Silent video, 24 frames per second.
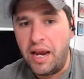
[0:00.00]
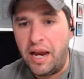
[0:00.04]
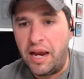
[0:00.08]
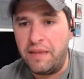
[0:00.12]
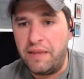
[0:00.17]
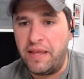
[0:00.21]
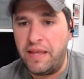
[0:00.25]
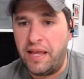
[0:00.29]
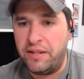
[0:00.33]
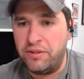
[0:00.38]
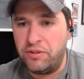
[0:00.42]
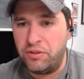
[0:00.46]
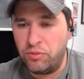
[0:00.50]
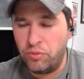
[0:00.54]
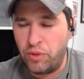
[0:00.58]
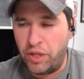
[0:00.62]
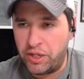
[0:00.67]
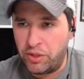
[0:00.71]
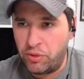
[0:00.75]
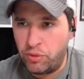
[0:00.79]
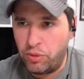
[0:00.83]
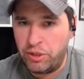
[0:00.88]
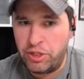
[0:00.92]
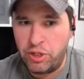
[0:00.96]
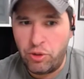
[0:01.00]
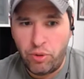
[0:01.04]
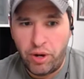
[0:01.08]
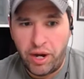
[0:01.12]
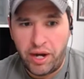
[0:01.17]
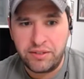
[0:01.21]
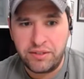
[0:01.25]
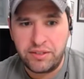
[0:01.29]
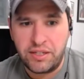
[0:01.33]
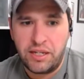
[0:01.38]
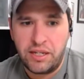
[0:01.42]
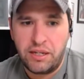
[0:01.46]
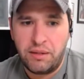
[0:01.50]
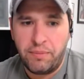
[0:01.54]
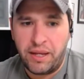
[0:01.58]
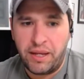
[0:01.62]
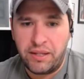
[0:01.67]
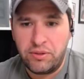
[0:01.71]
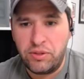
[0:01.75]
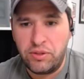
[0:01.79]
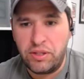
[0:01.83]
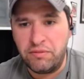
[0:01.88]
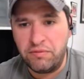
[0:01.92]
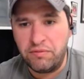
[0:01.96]
And then, like when you were asking
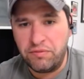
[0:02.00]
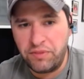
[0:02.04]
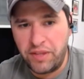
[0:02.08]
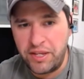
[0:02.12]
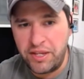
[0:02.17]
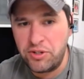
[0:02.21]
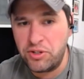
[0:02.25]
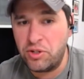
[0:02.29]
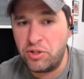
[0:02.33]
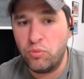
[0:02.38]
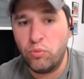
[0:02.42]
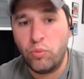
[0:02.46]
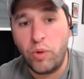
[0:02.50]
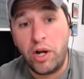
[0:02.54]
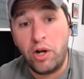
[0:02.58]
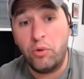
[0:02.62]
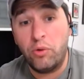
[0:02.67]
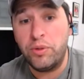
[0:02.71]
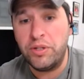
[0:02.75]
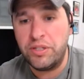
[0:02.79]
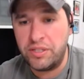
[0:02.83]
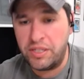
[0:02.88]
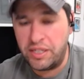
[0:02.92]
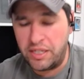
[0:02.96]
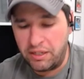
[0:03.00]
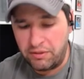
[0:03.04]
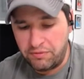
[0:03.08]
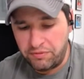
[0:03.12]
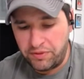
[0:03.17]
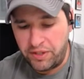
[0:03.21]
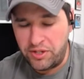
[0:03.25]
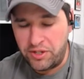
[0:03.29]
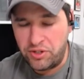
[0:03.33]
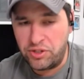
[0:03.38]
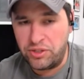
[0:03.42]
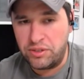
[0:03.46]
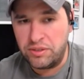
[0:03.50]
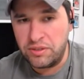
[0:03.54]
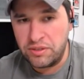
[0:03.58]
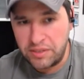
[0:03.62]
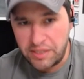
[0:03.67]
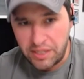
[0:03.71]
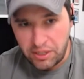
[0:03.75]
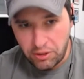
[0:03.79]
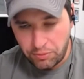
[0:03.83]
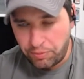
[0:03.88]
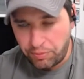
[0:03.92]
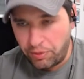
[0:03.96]
about inflation, where are we seeing inflation?
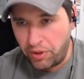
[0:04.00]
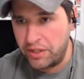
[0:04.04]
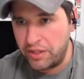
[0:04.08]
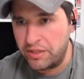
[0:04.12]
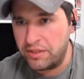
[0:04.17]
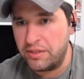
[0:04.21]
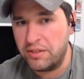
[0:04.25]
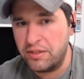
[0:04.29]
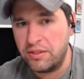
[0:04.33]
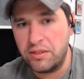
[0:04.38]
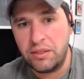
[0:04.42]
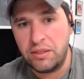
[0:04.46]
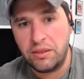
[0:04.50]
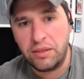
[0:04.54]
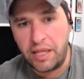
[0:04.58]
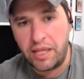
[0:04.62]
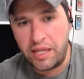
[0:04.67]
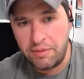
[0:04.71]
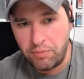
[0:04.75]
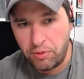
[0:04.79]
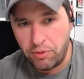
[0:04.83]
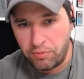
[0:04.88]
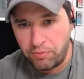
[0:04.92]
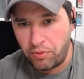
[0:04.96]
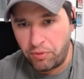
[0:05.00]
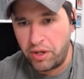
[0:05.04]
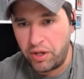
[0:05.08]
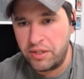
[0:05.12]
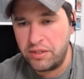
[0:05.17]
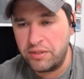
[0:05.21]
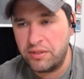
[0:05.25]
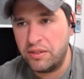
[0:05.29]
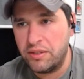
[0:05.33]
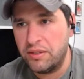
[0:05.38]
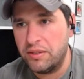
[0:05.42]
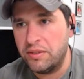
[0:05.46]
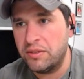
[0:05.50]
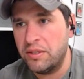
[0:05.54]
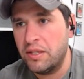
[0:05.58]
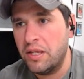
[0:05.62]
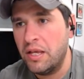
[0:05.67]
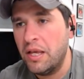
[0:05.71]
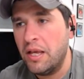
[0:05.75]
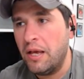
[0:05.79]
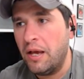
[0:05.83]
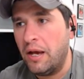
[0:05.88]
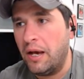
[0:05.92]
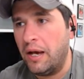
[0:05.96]
Steel prices, labor prices,
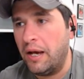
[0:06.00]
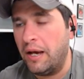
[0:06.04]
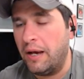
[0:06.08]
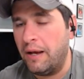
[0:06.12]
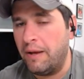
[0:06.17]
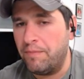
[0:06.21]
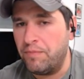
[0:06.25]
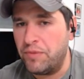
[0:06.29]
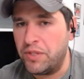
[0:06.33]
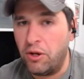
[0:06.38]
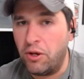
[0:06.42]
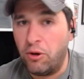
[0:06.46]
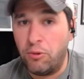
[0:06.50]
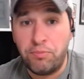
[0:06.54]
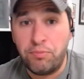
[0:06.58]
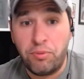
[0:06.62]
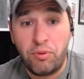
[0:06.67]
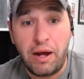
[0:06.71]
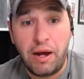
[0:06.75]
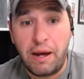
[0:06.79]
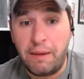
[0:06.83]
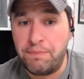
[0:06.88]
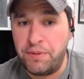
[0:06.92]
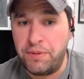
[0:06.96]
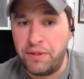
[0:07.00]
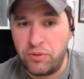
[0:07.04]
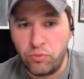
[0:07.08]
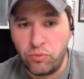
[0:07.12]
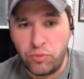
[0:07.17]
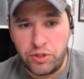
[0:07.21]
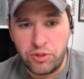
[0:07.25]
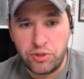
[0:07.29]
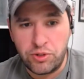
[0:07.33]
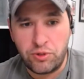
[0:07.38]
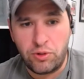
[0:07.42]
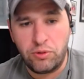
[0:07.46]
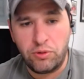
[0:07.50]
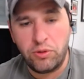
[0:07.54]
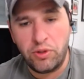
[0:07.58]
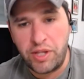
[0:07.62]
um, you know, proppant. When you start